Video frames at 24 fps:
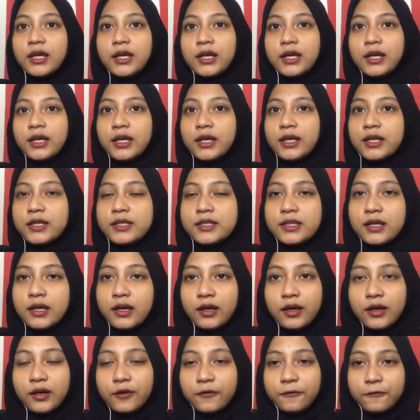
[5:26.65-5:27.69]
it is
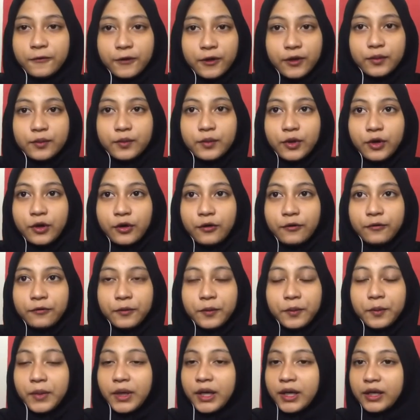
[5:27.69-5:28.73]
a form of
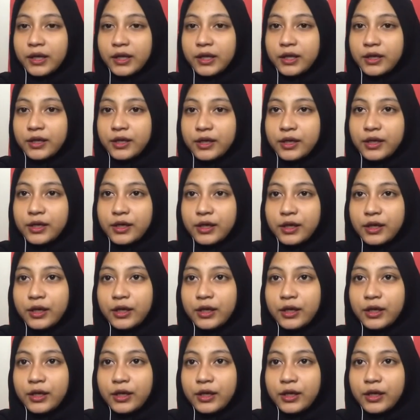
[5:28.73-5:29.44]
minor